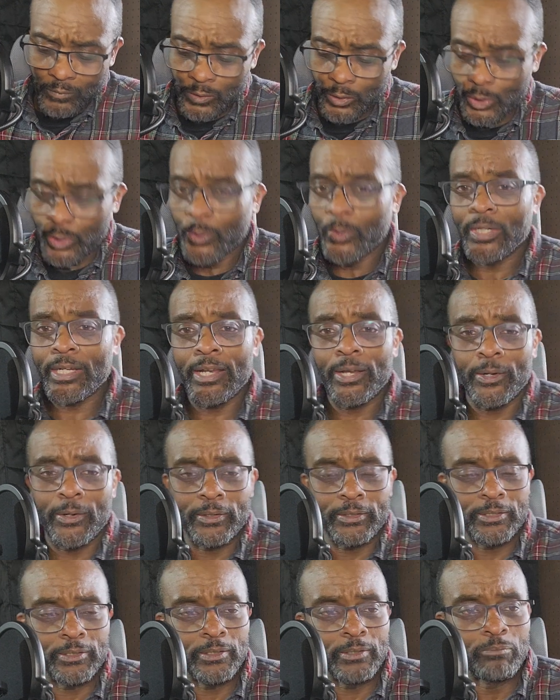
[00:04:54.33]
your
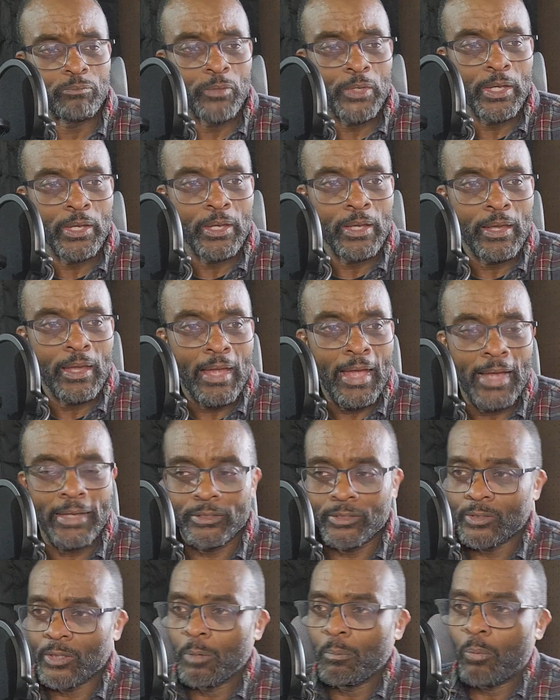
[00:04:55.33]
character
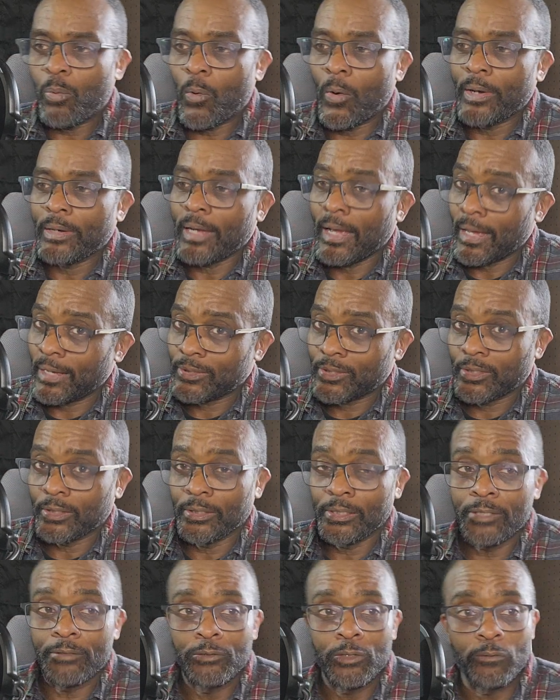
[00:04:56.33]
at some point has to
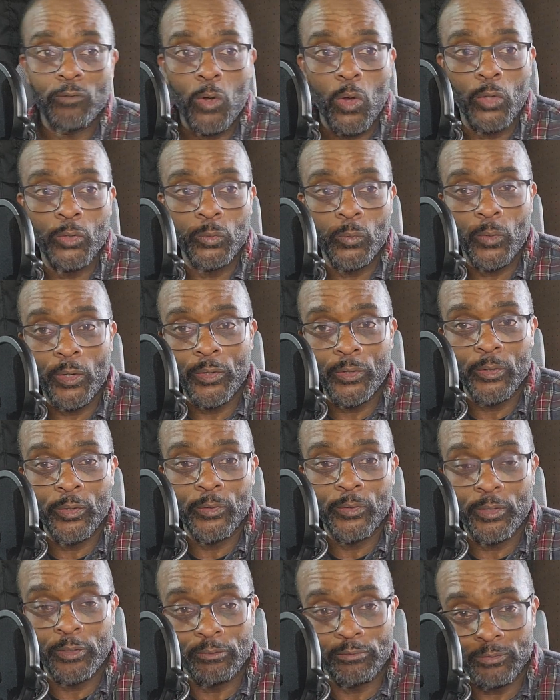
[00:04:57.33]
leave the vault, whether
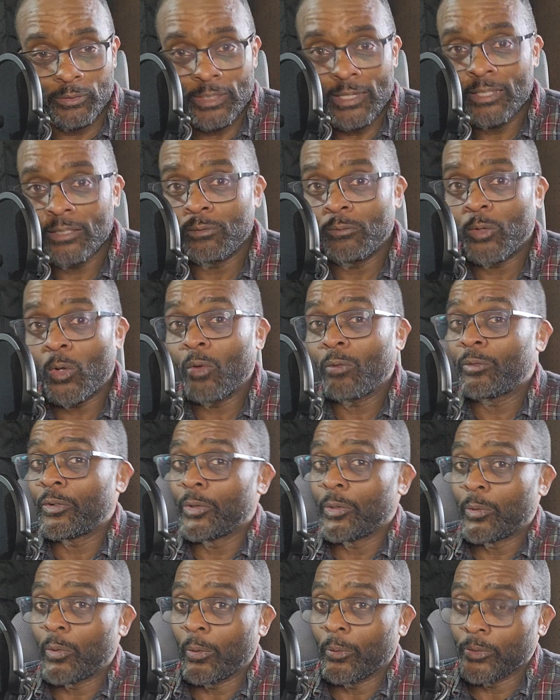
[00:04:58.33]
they're fleeing the vault for
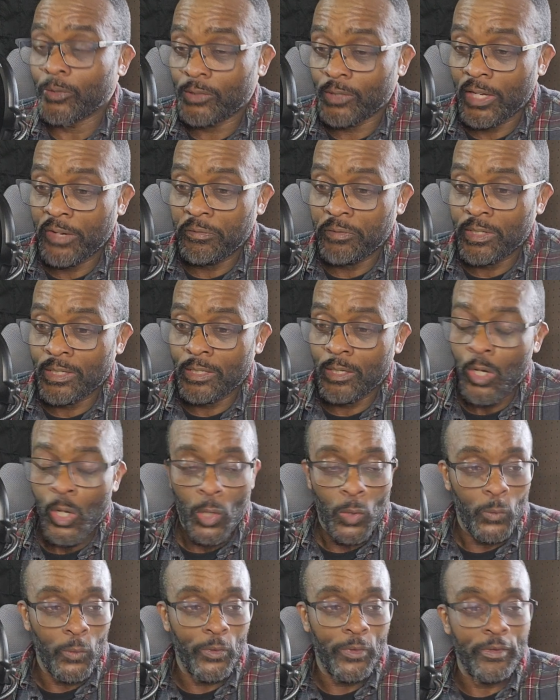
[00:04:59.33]
their own safety,
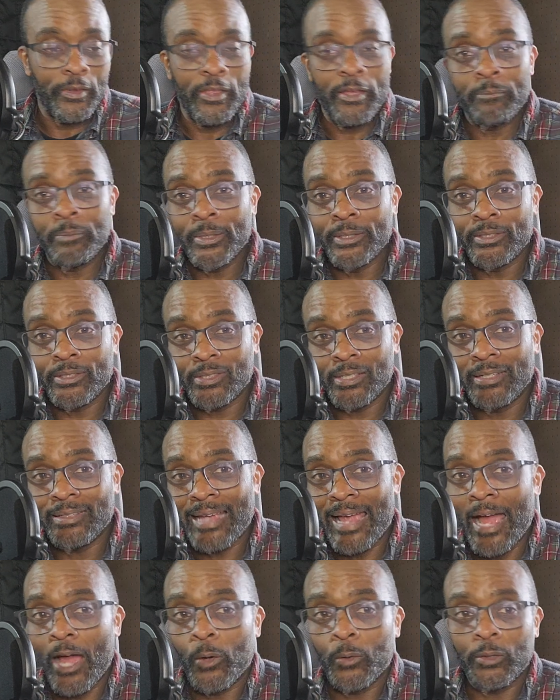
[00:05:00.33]
whether they've been sent
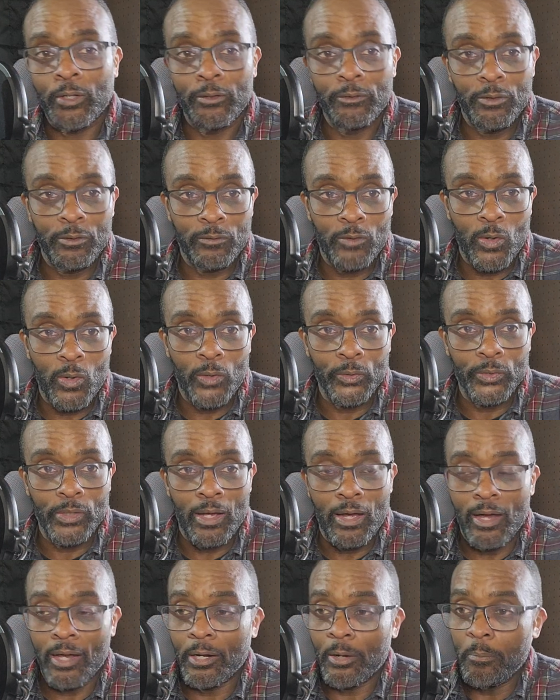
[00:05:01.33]
out of the vault
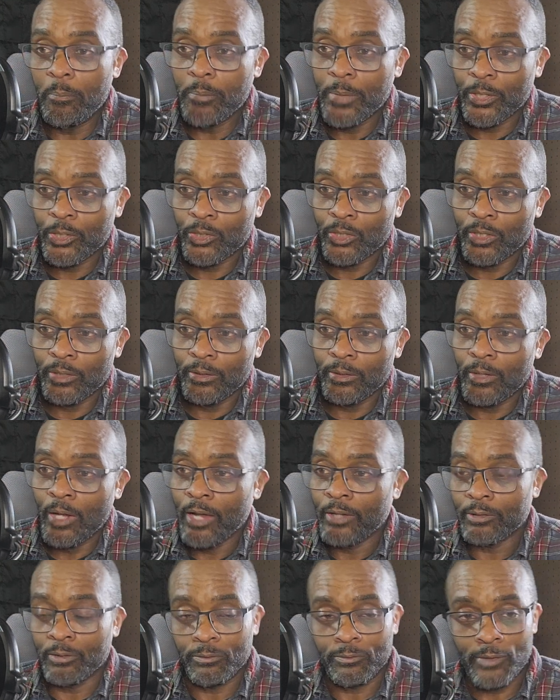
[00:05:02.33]
on a mission
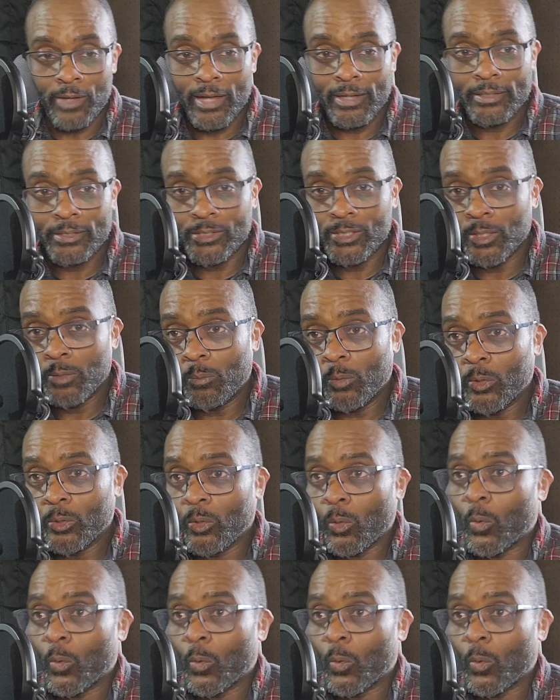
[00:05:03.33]
to find someone